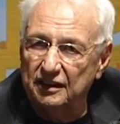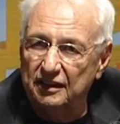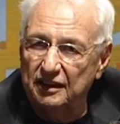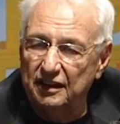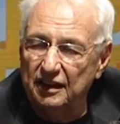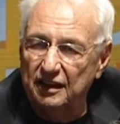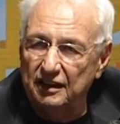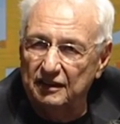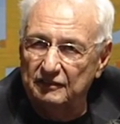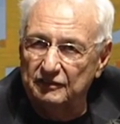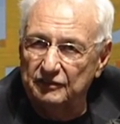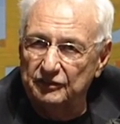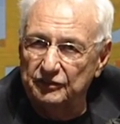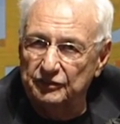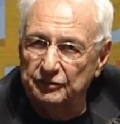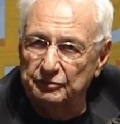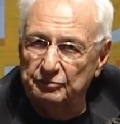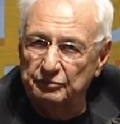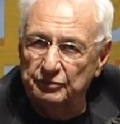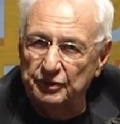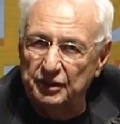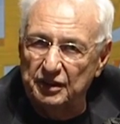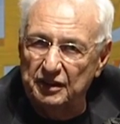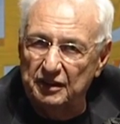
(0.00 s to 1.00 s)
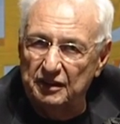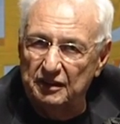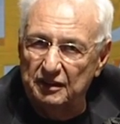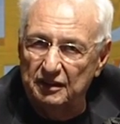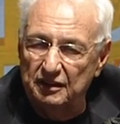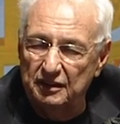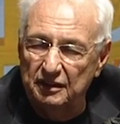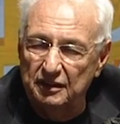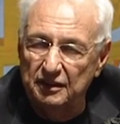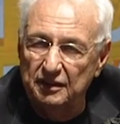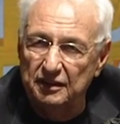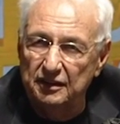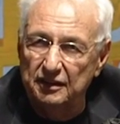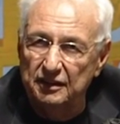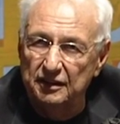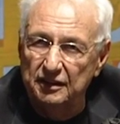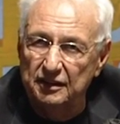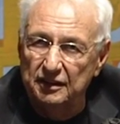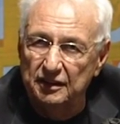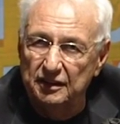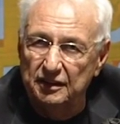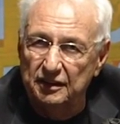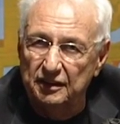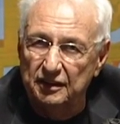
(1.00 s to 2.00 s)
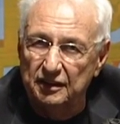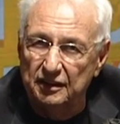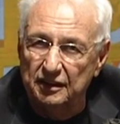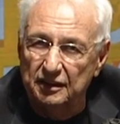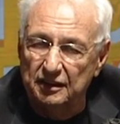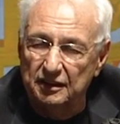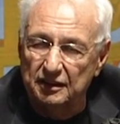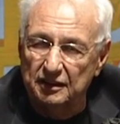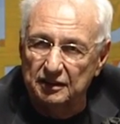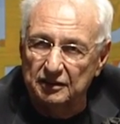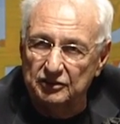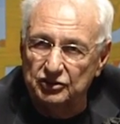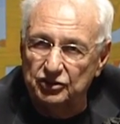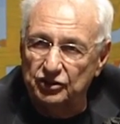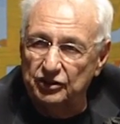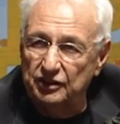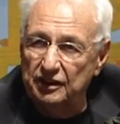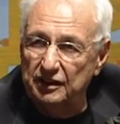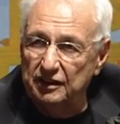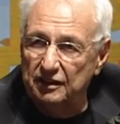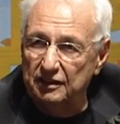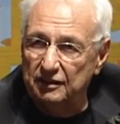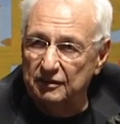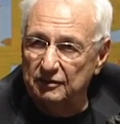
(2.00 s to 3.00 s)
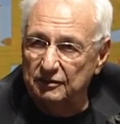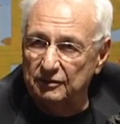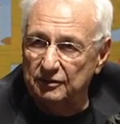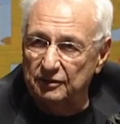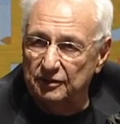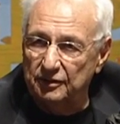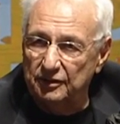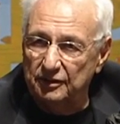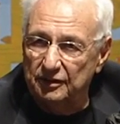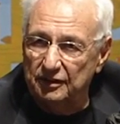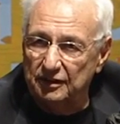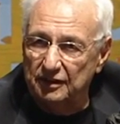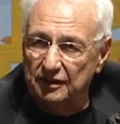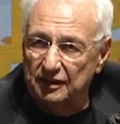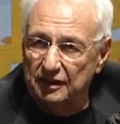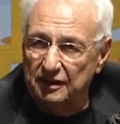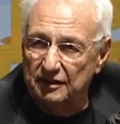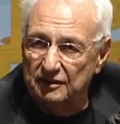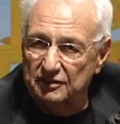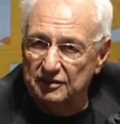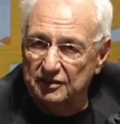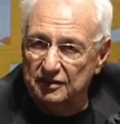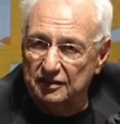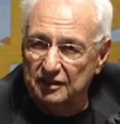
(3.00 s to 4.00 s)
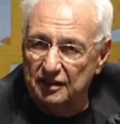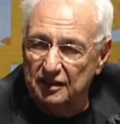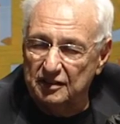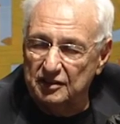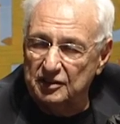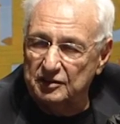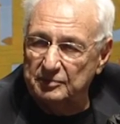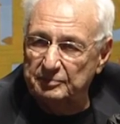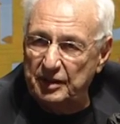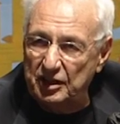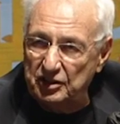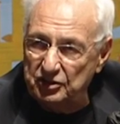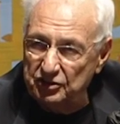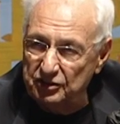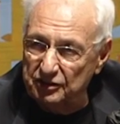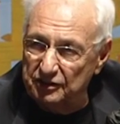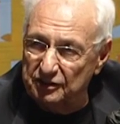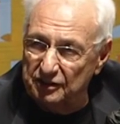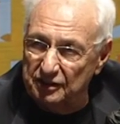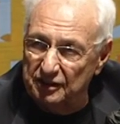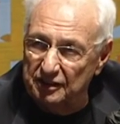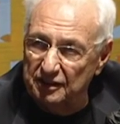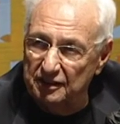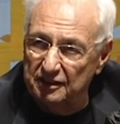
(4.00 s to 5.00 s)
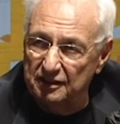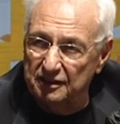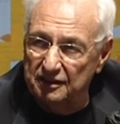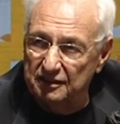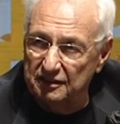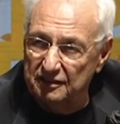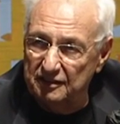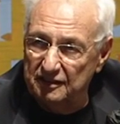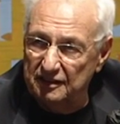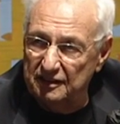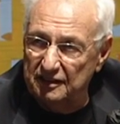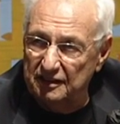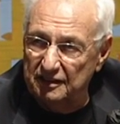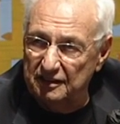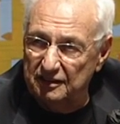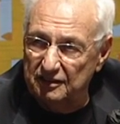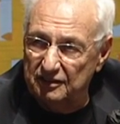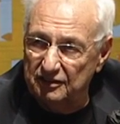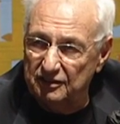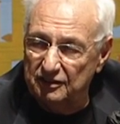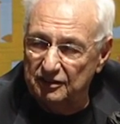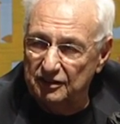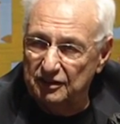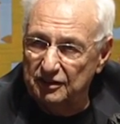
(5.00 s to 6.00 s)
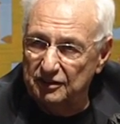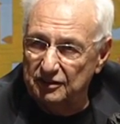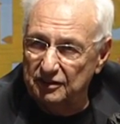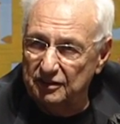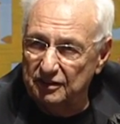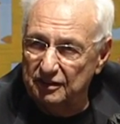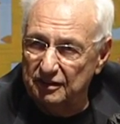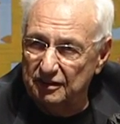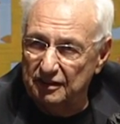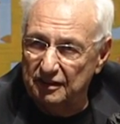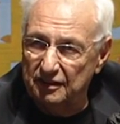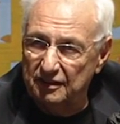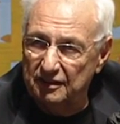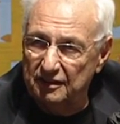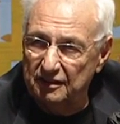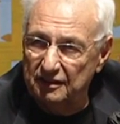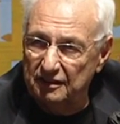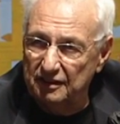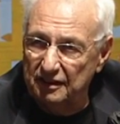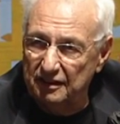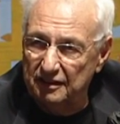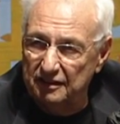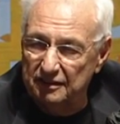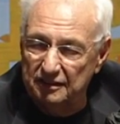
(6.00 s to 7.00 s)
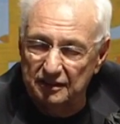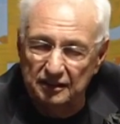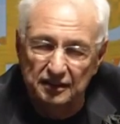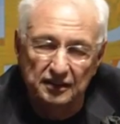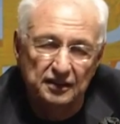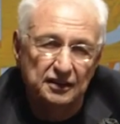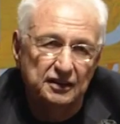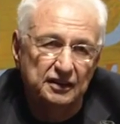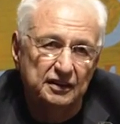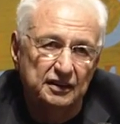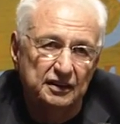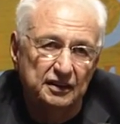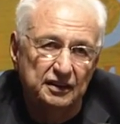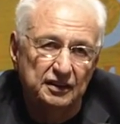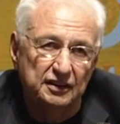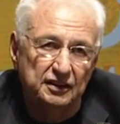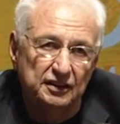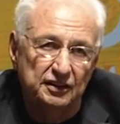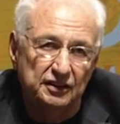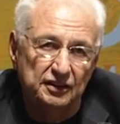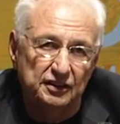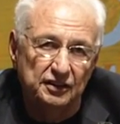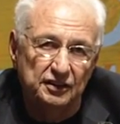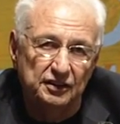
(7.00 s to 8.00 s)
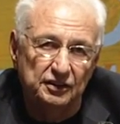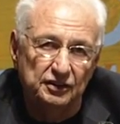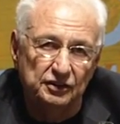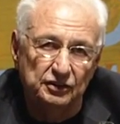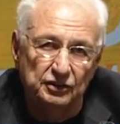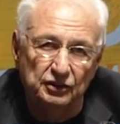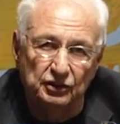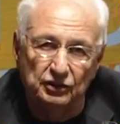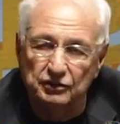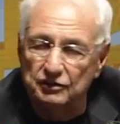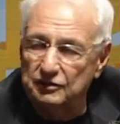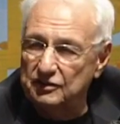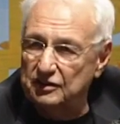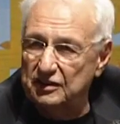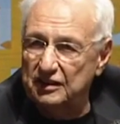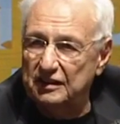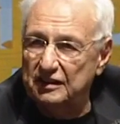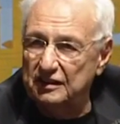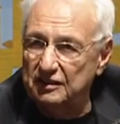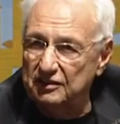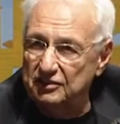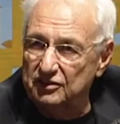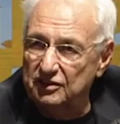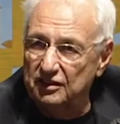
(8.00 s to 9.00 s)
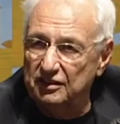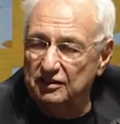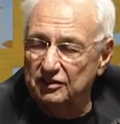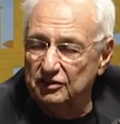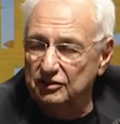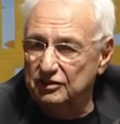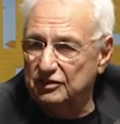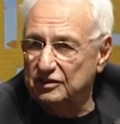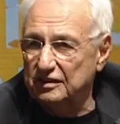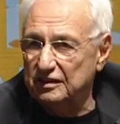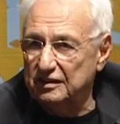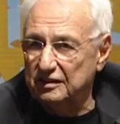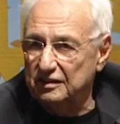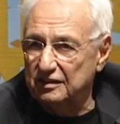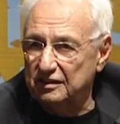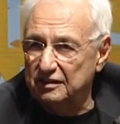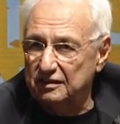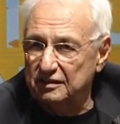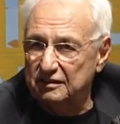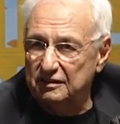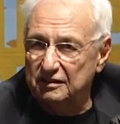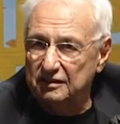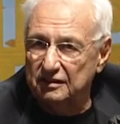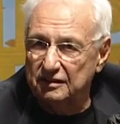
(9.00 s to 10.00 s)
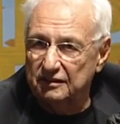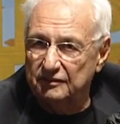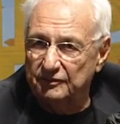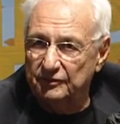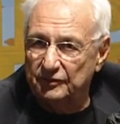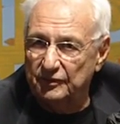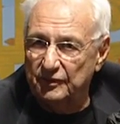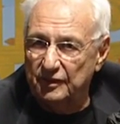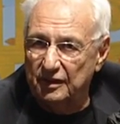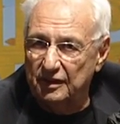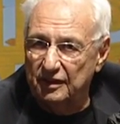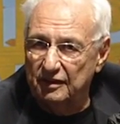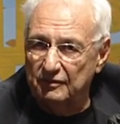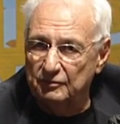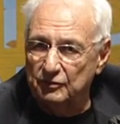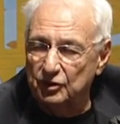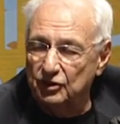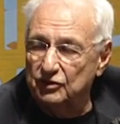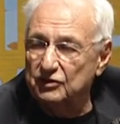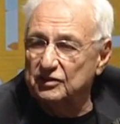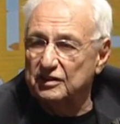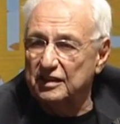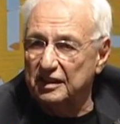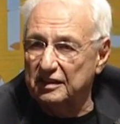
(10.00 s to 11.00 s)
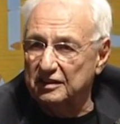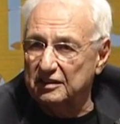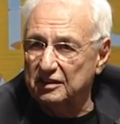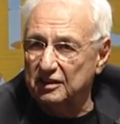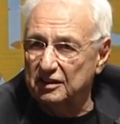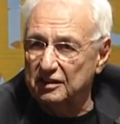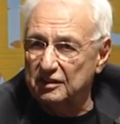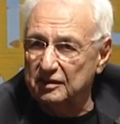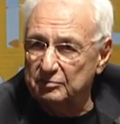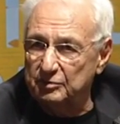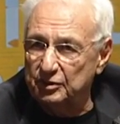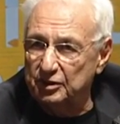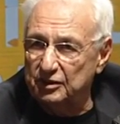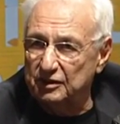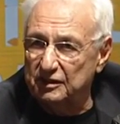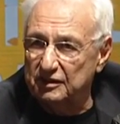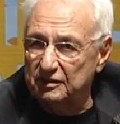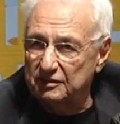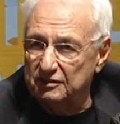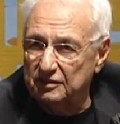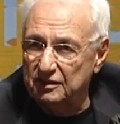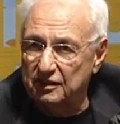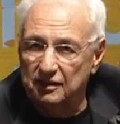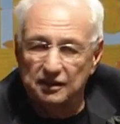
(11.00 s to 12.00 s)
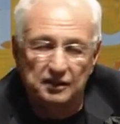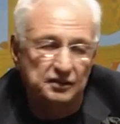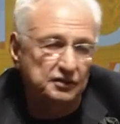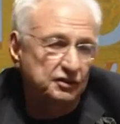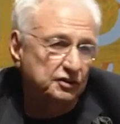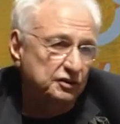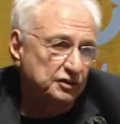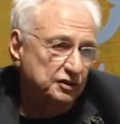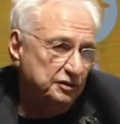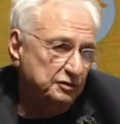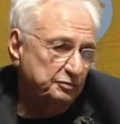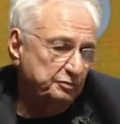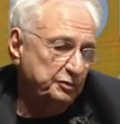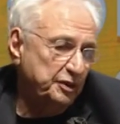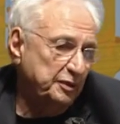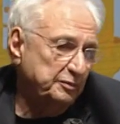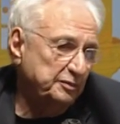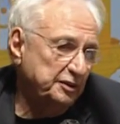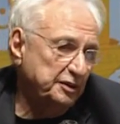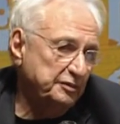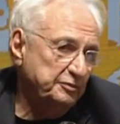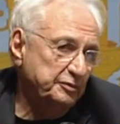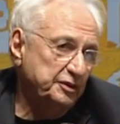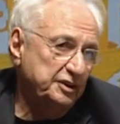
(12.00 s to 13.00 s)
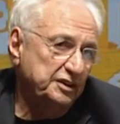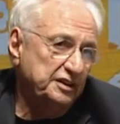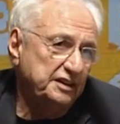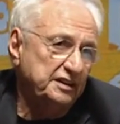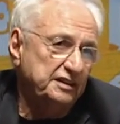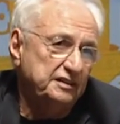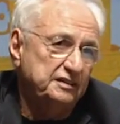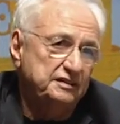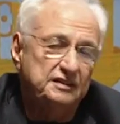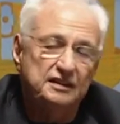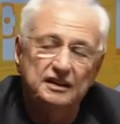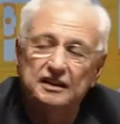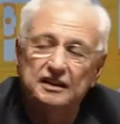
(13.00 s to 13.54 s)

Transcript: have been uh, treated as, as special in the city. So they you go to cities and you see the the most iconic buildings are those public buildings.